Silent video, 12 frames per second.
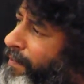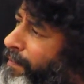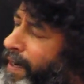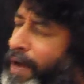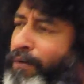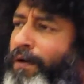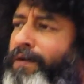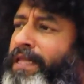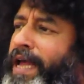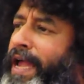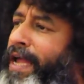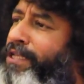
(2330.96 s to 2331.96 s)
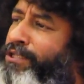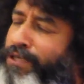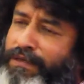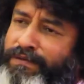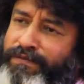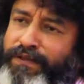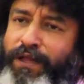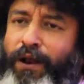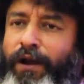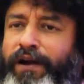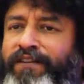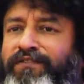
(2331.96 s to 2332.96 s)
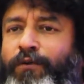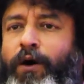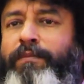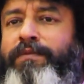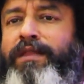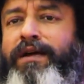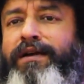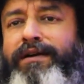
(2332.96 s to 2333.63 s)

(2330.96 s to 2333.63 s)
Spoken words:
But however, the angel, with a lot of warmth,